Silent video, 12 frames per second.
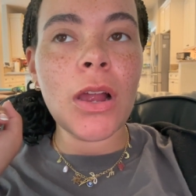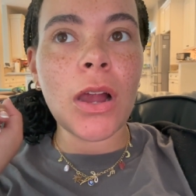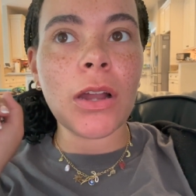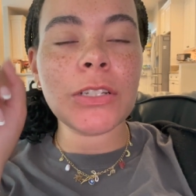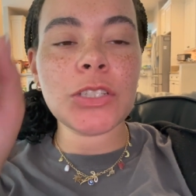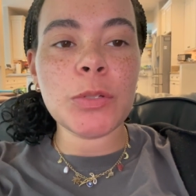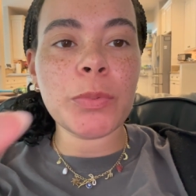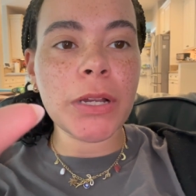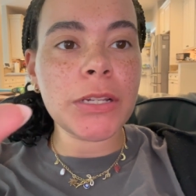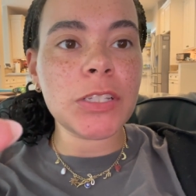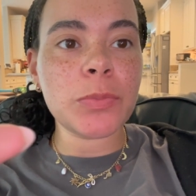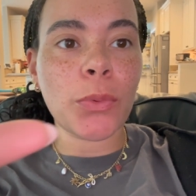are super
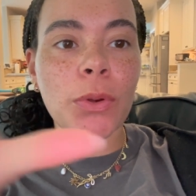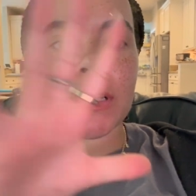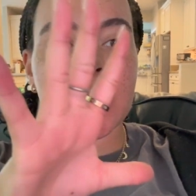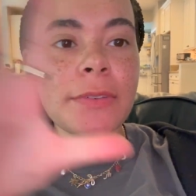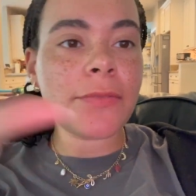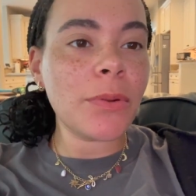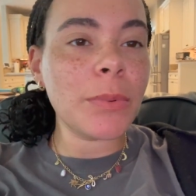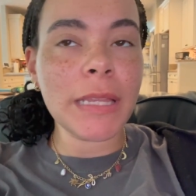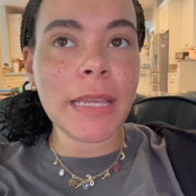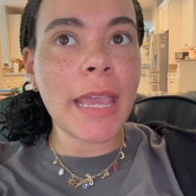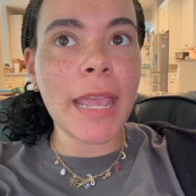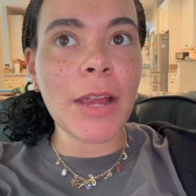into sports I've never really
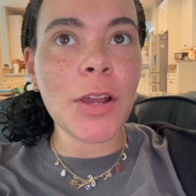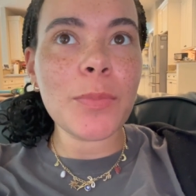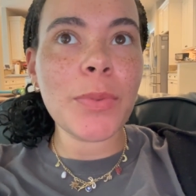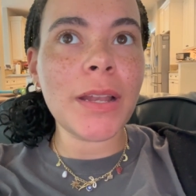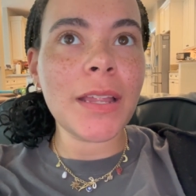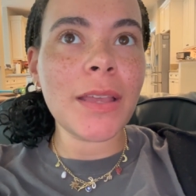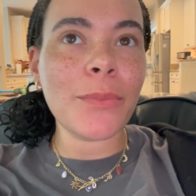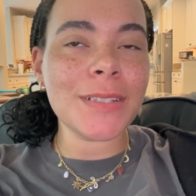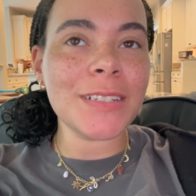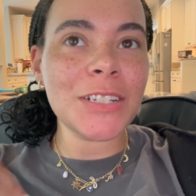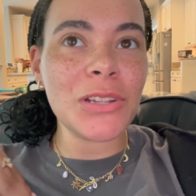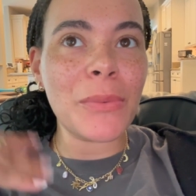cared but it
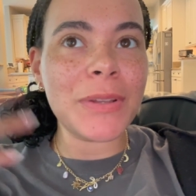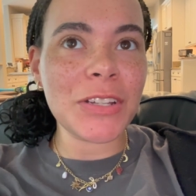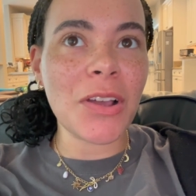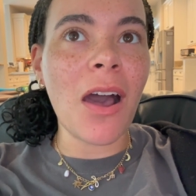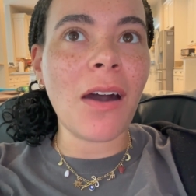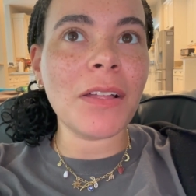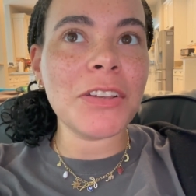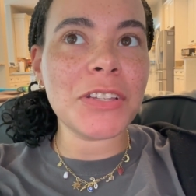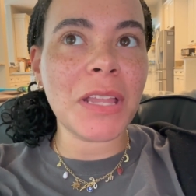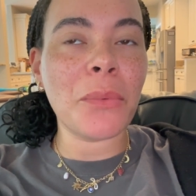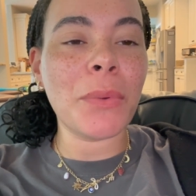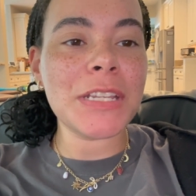wasn't until I went to college and
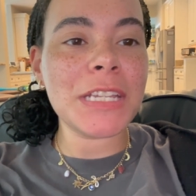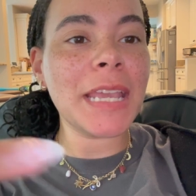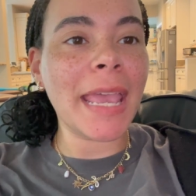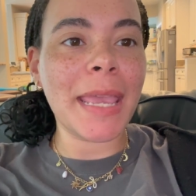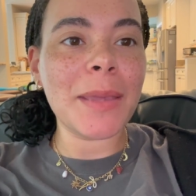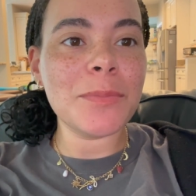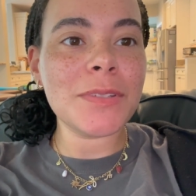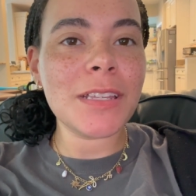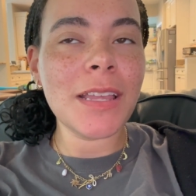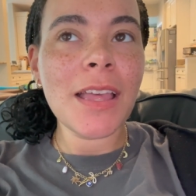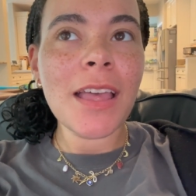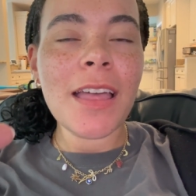like went to games
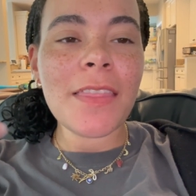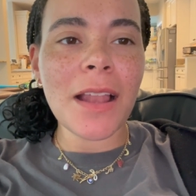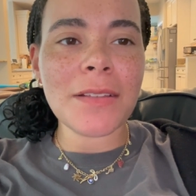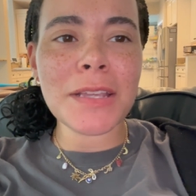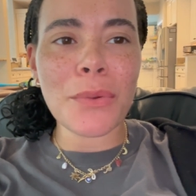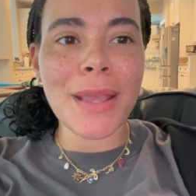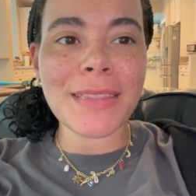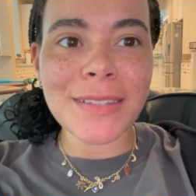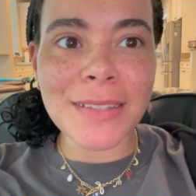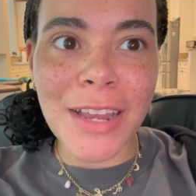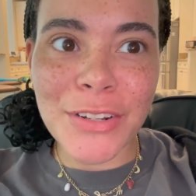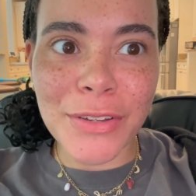that I was like wait this
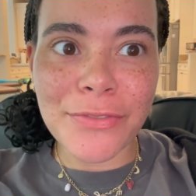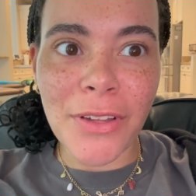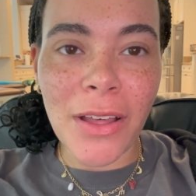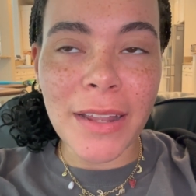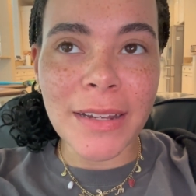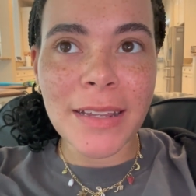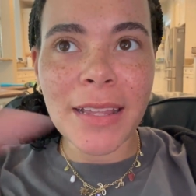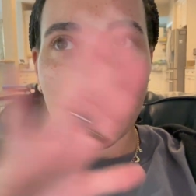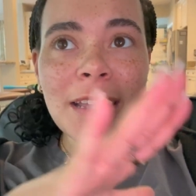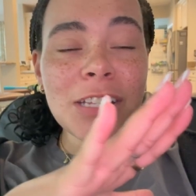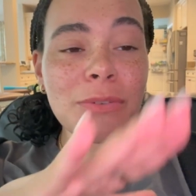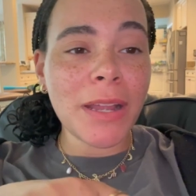is actually fun
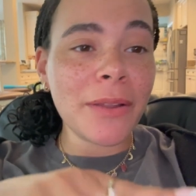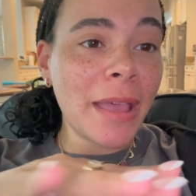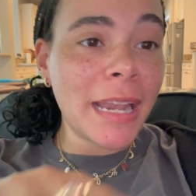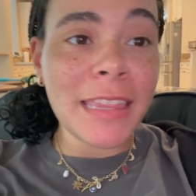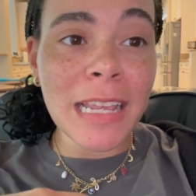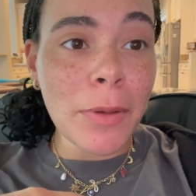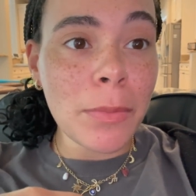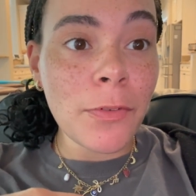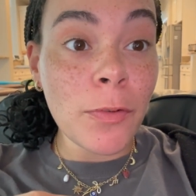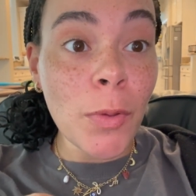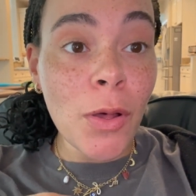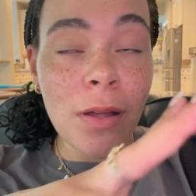do I know anything about
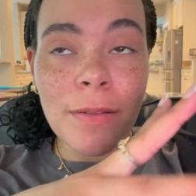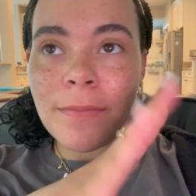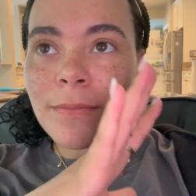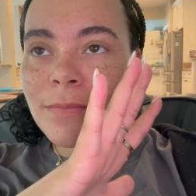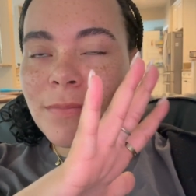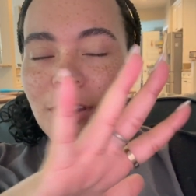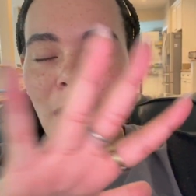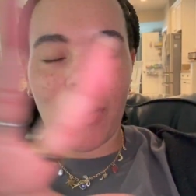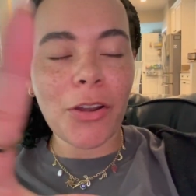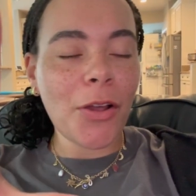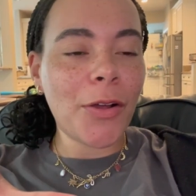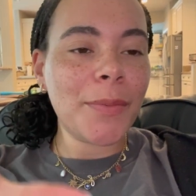football? Not
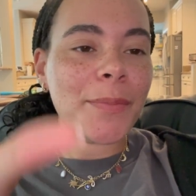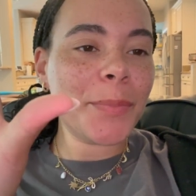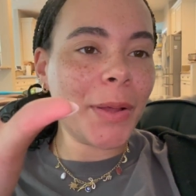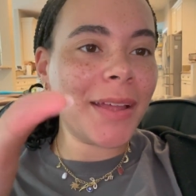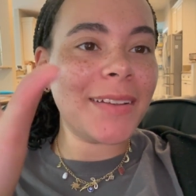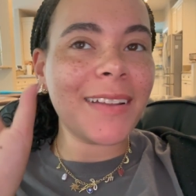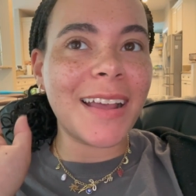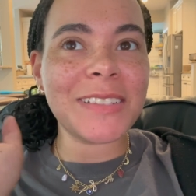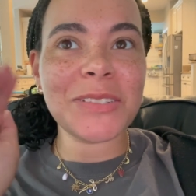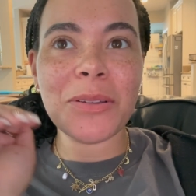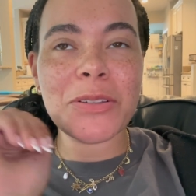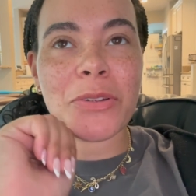at all, but I
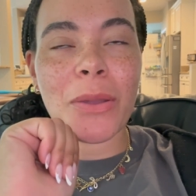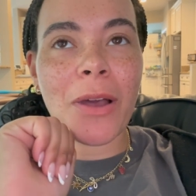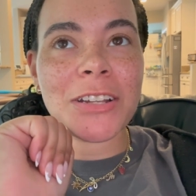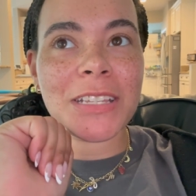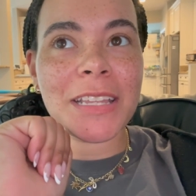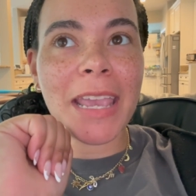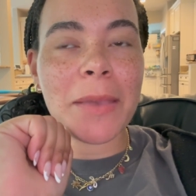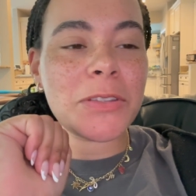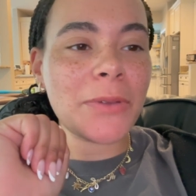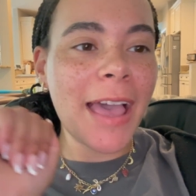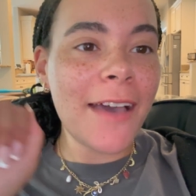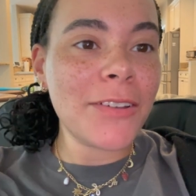still enjoy watching the game. So
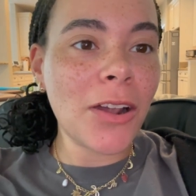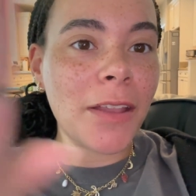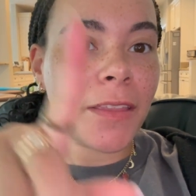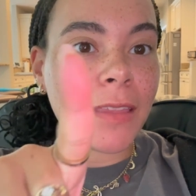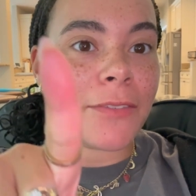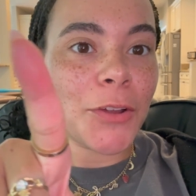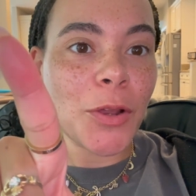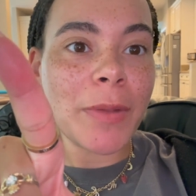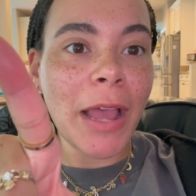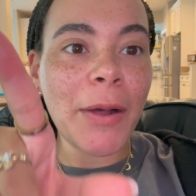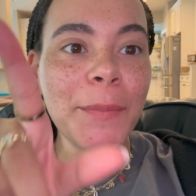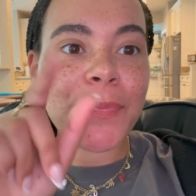I have it on in the living room
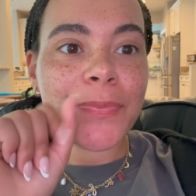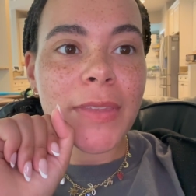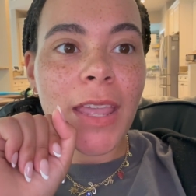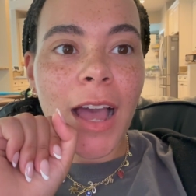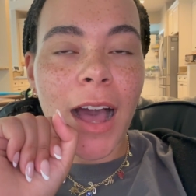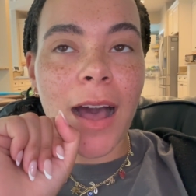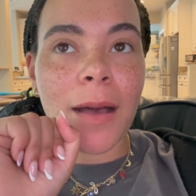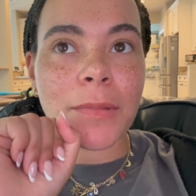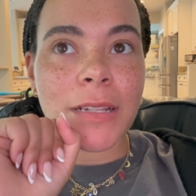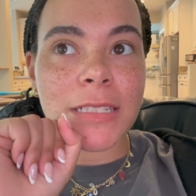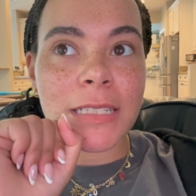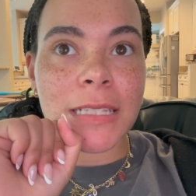now
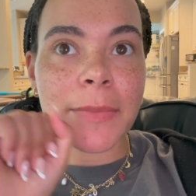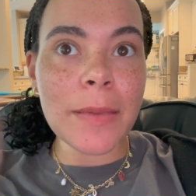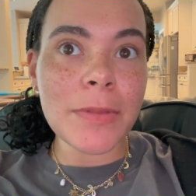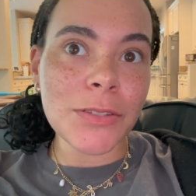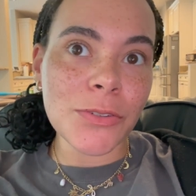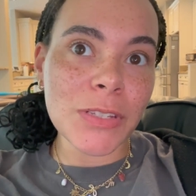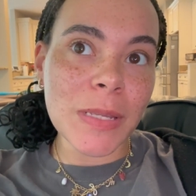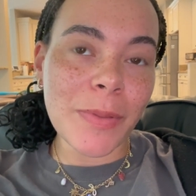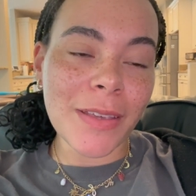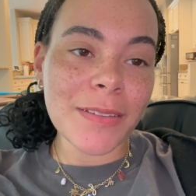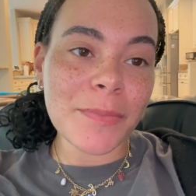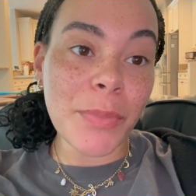because um, the baby's still
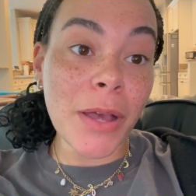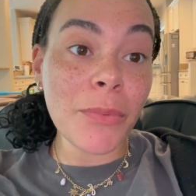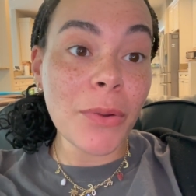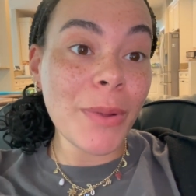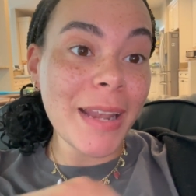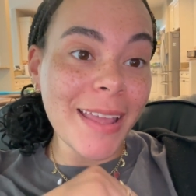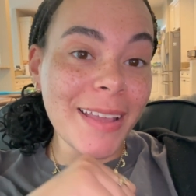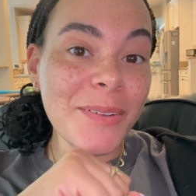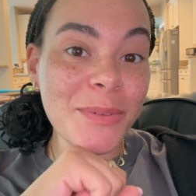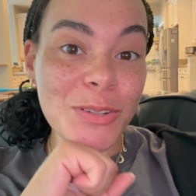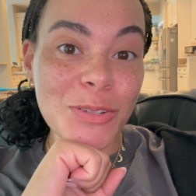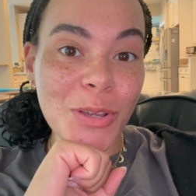sleeping. But we're winning,
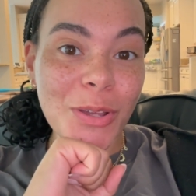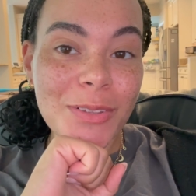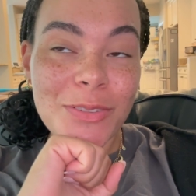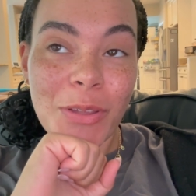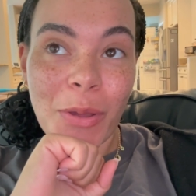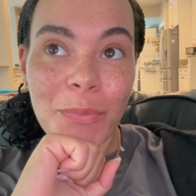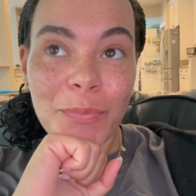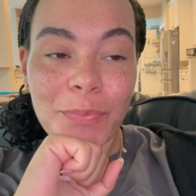which is good, so.